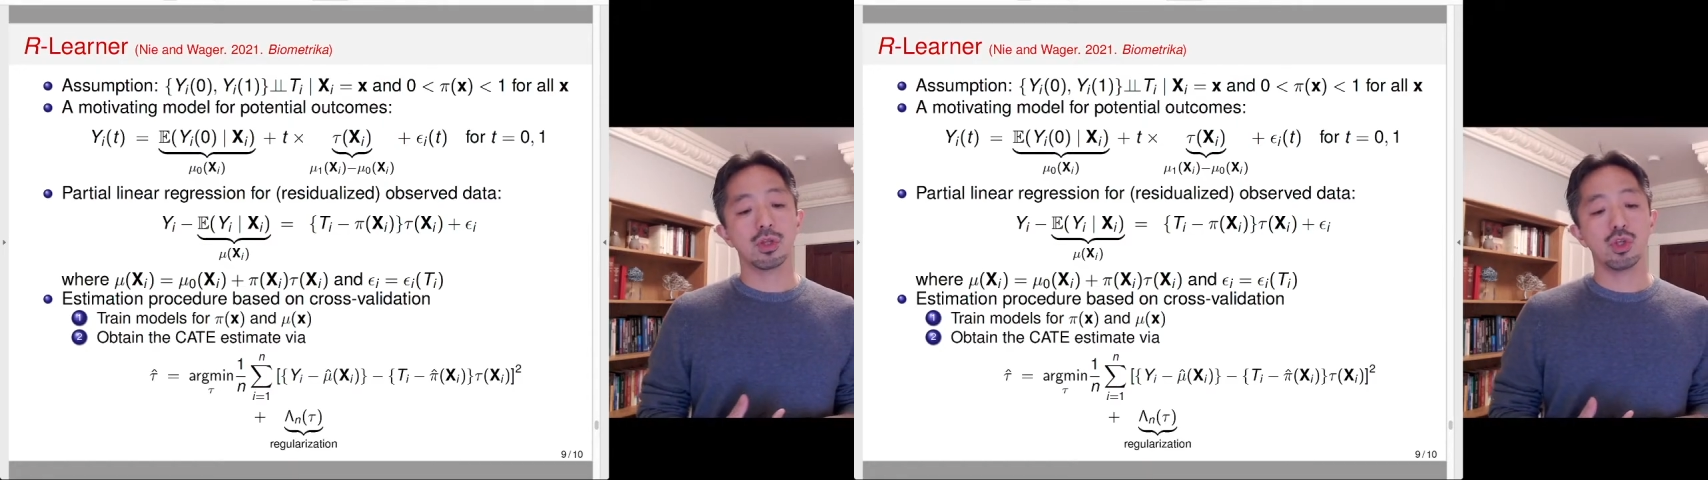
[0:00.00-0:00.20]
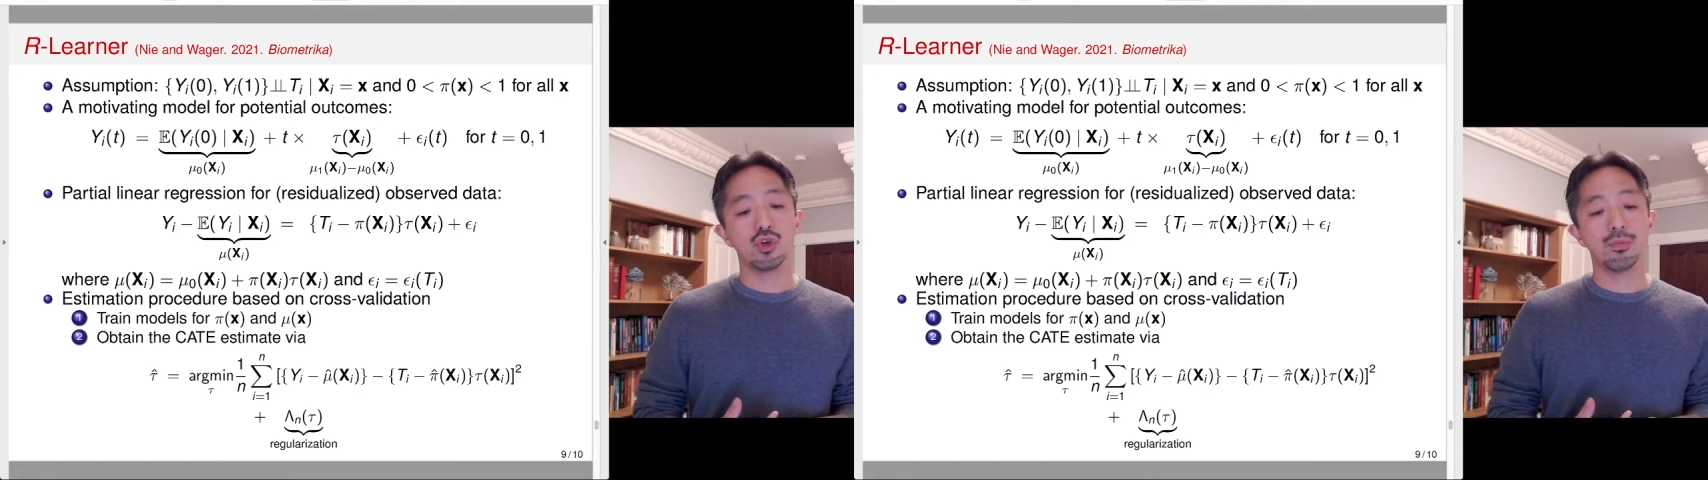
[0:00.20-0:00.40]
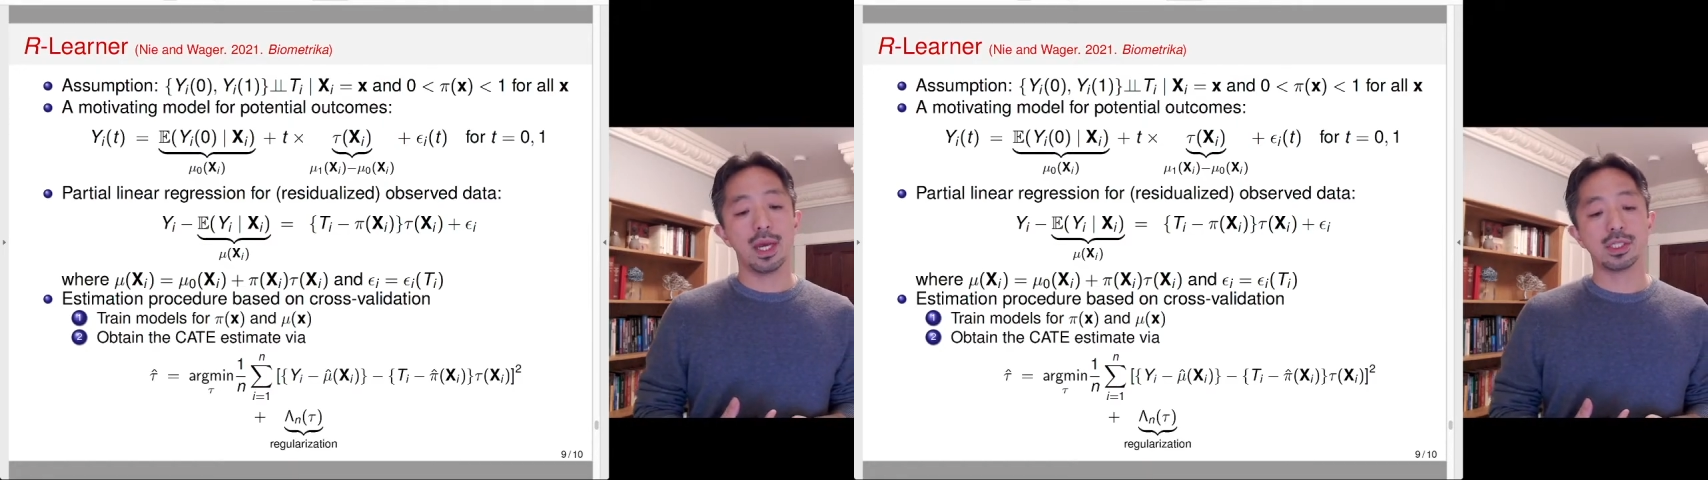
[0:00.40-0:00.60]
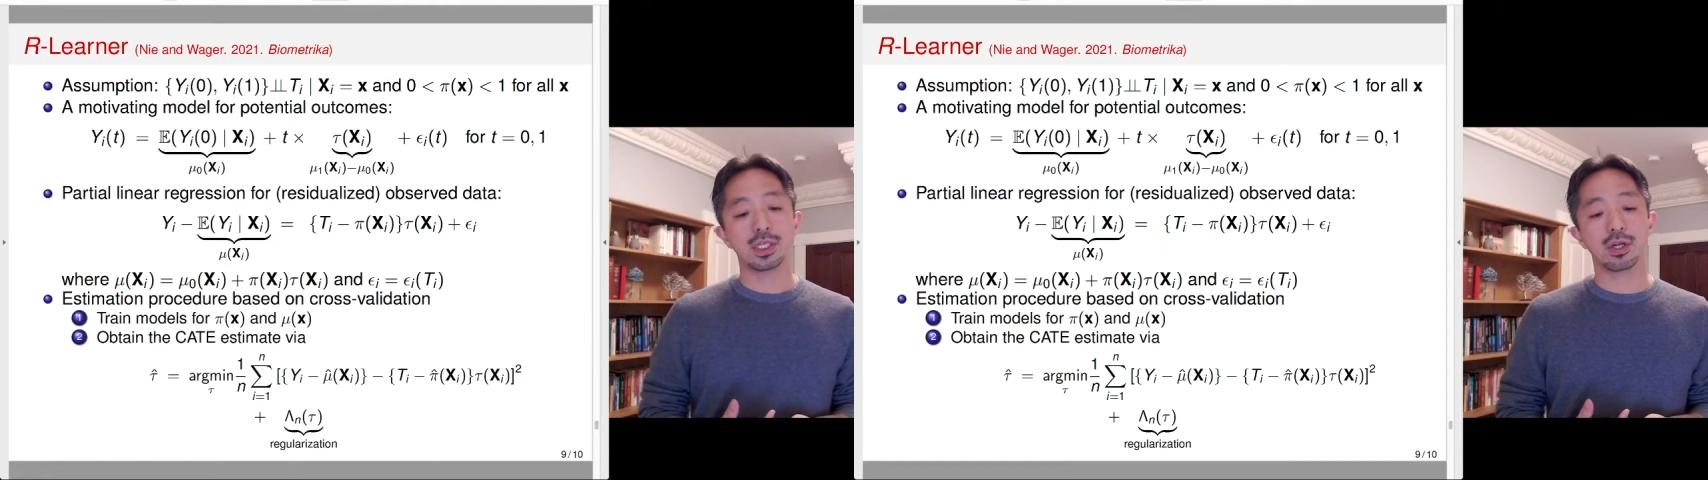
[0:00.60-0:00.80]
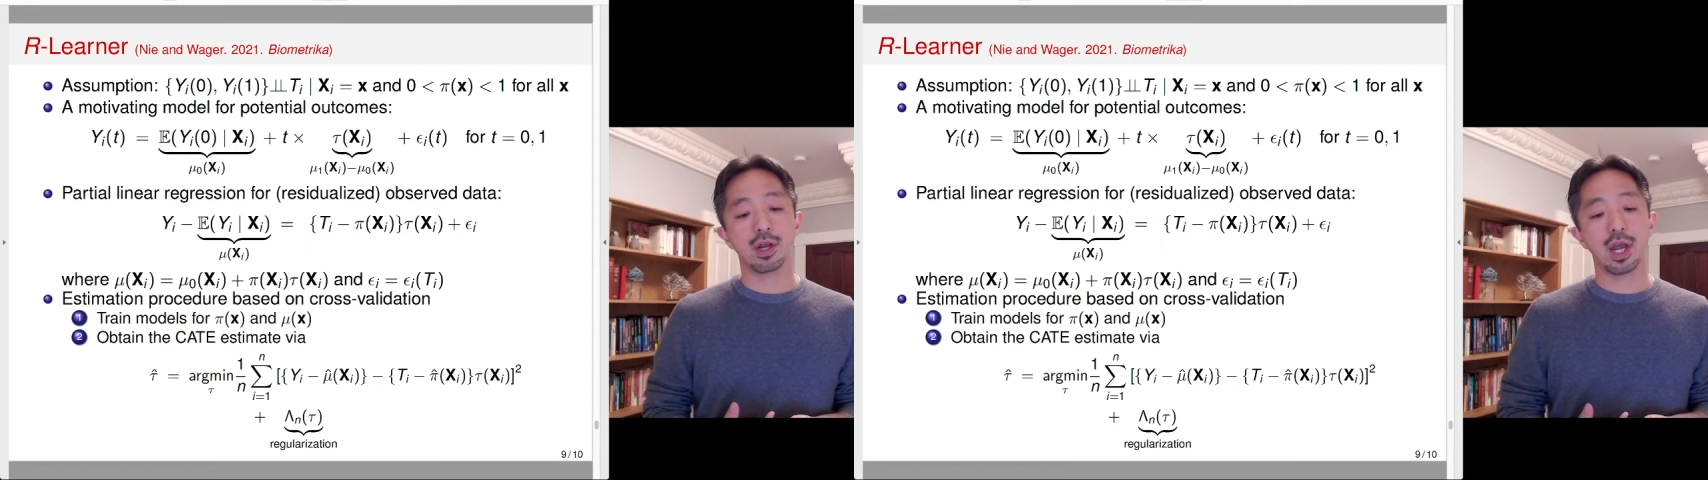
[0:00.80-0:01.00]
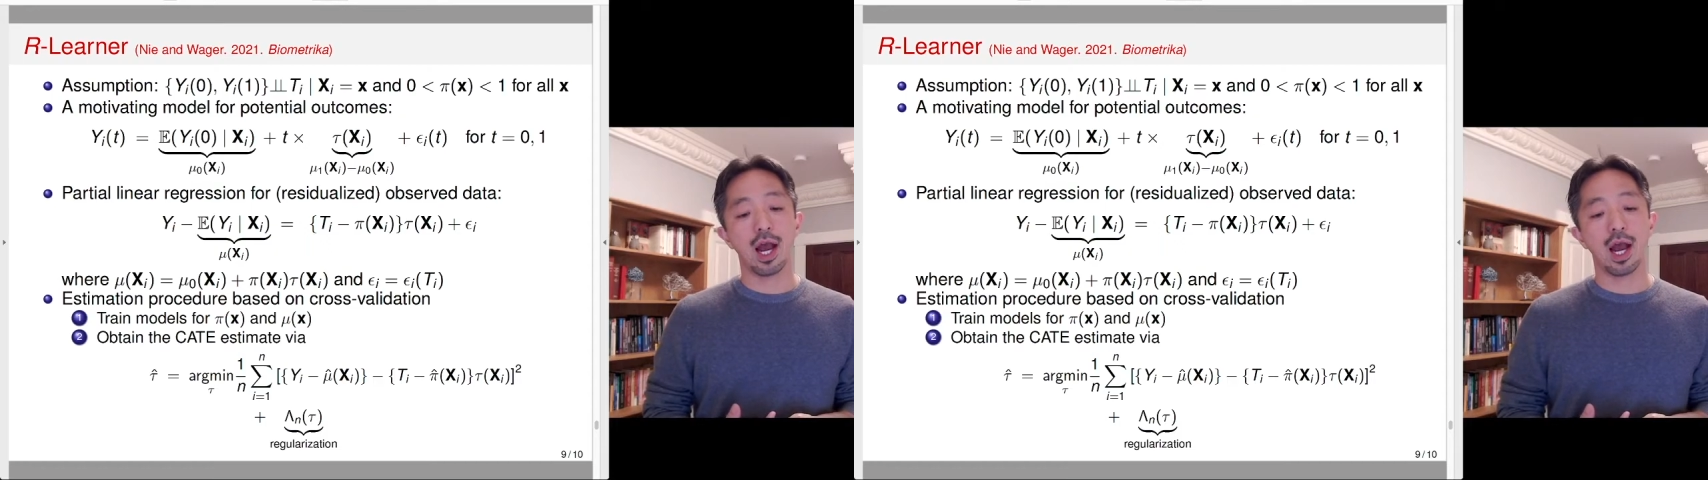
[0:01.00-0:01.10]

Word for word: you basically